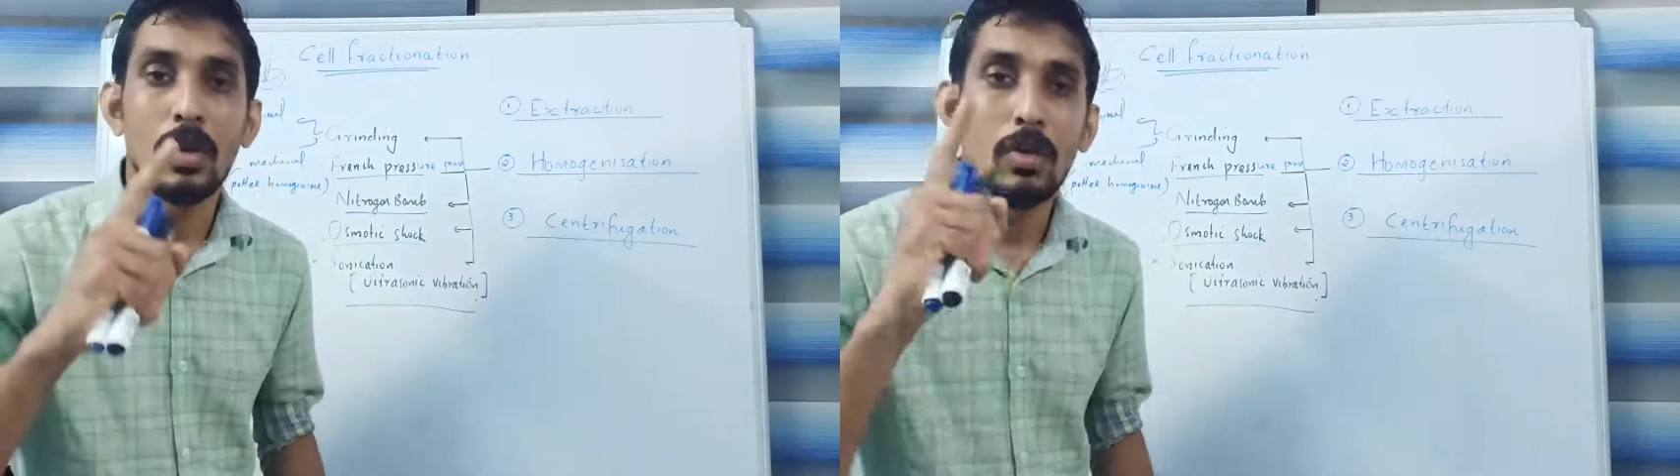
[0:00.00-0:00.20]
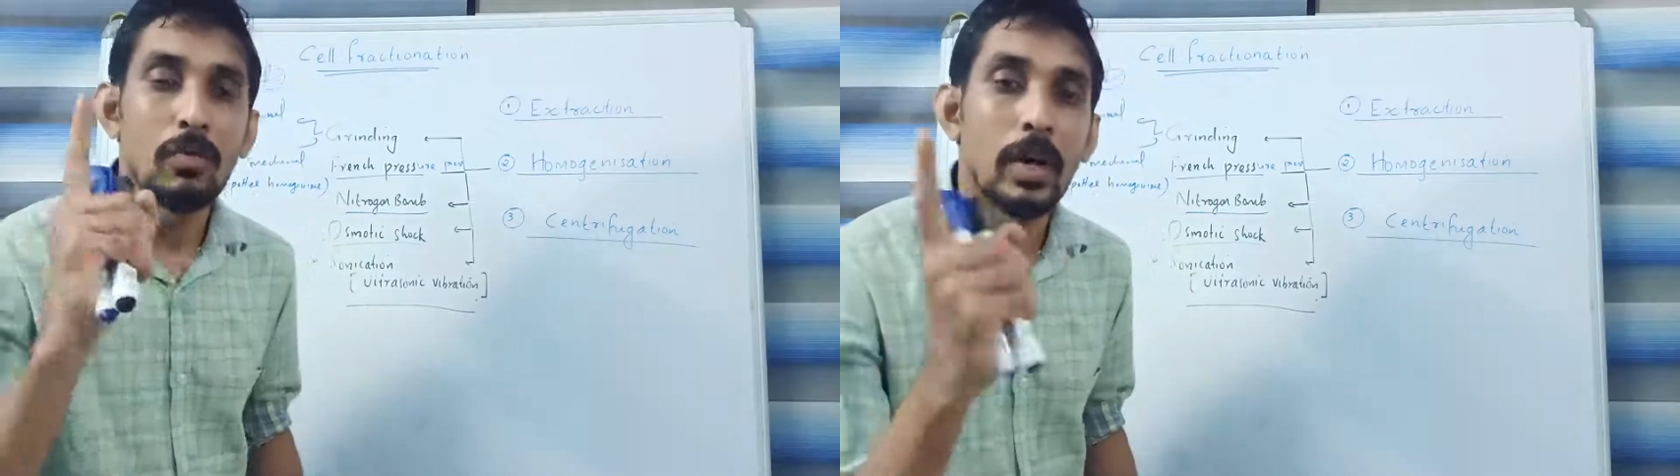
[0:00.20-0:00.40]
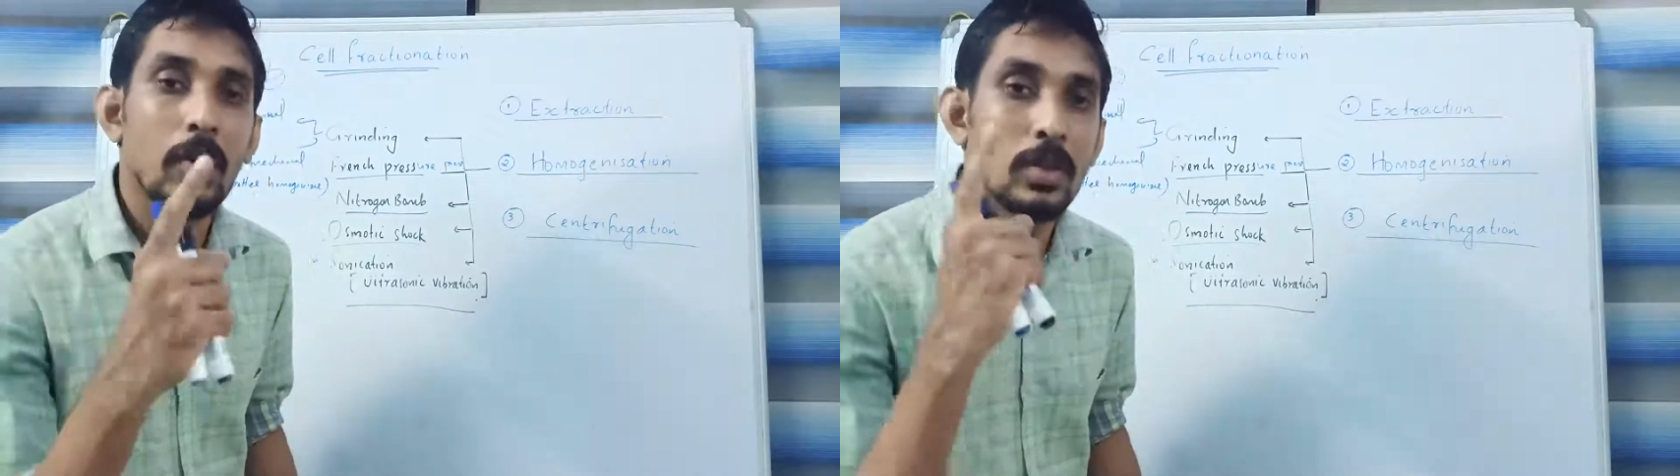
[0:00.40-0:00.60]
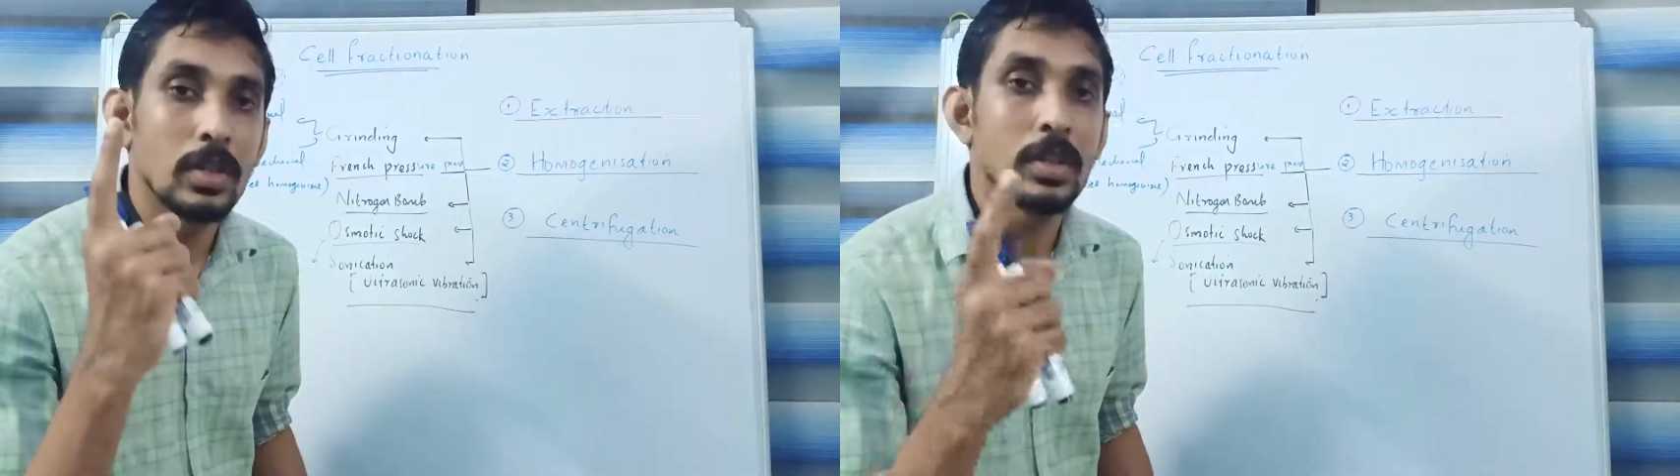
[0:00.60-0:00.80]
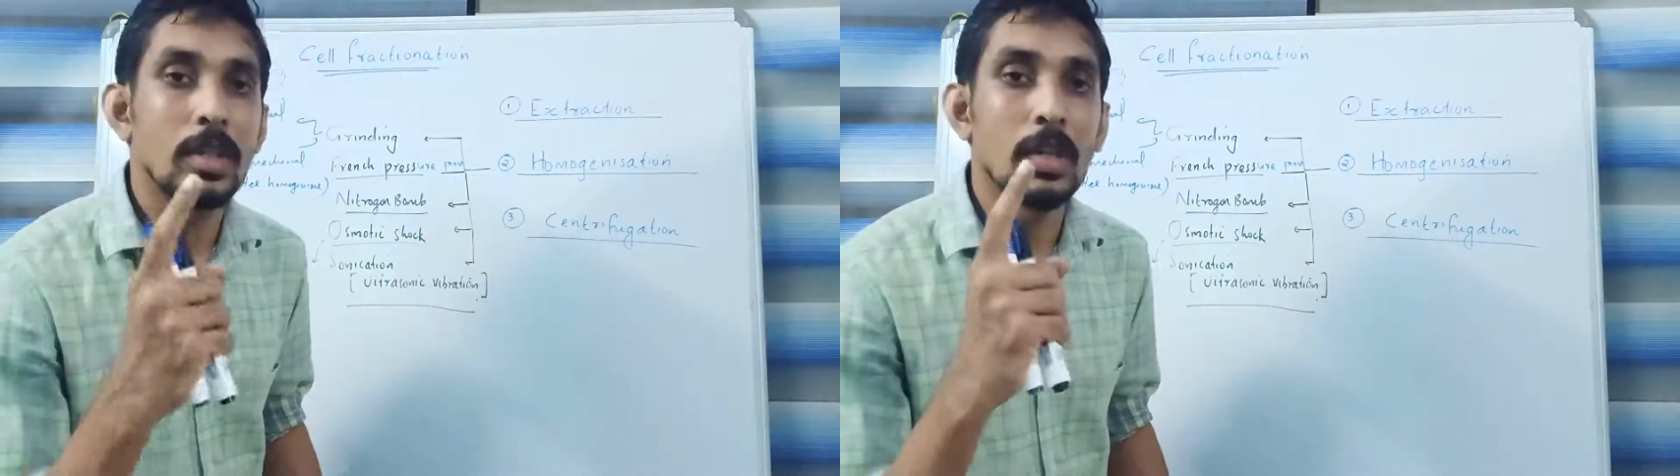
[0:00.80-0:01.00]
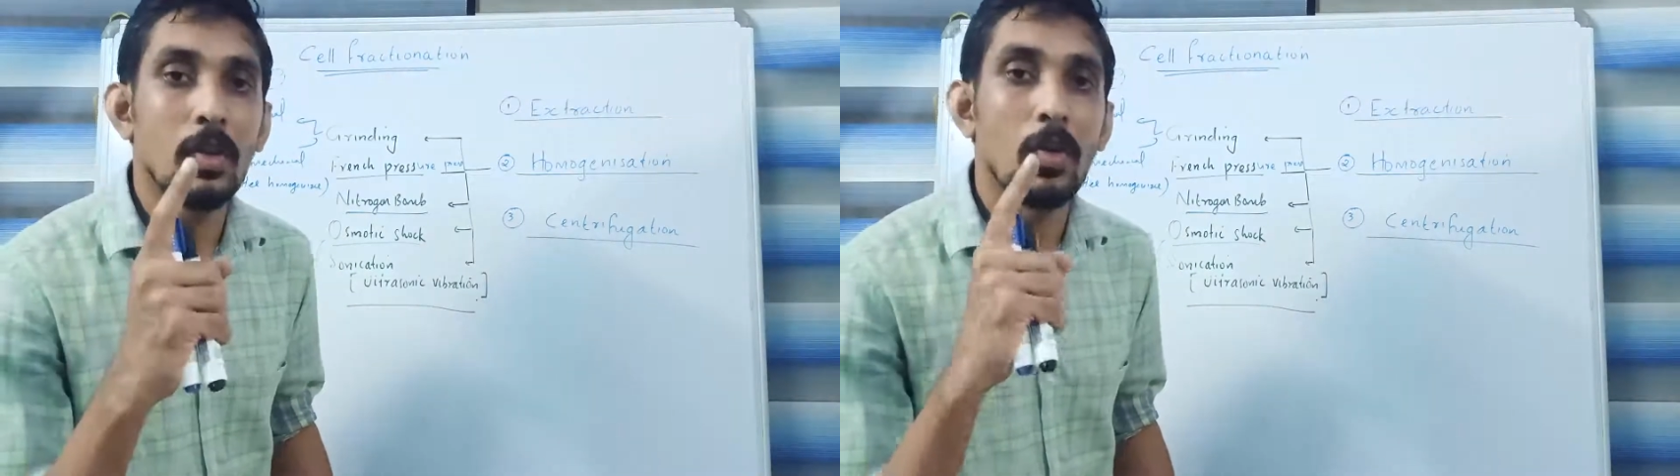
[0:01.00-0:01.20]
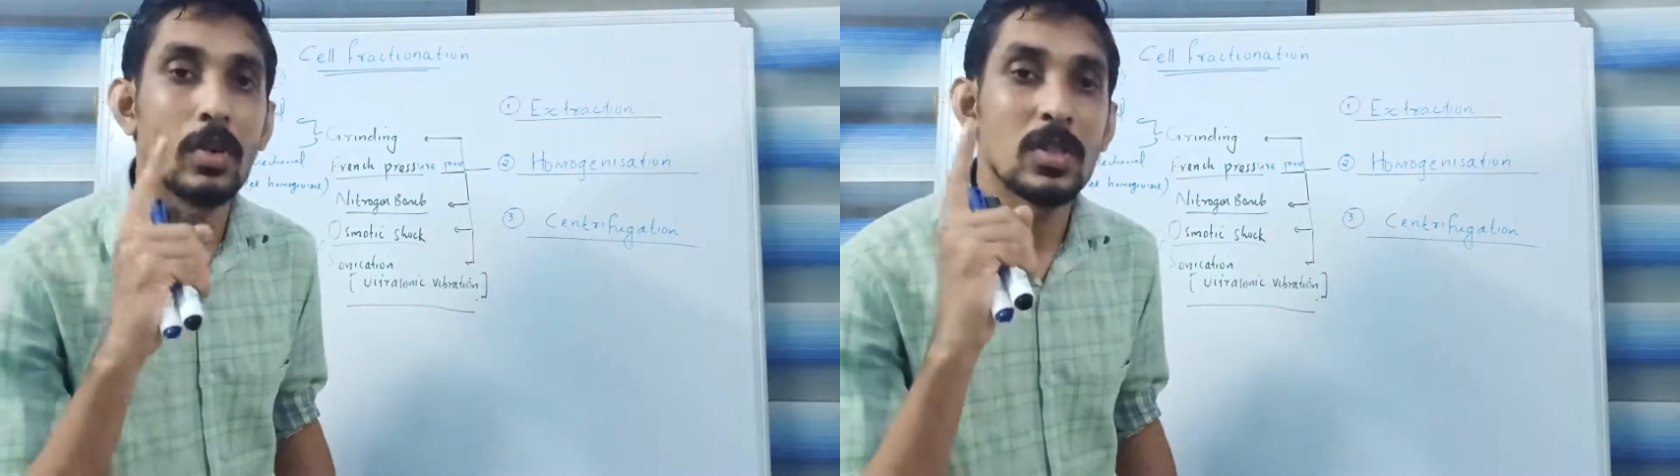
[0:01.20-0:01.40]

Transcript: velocity or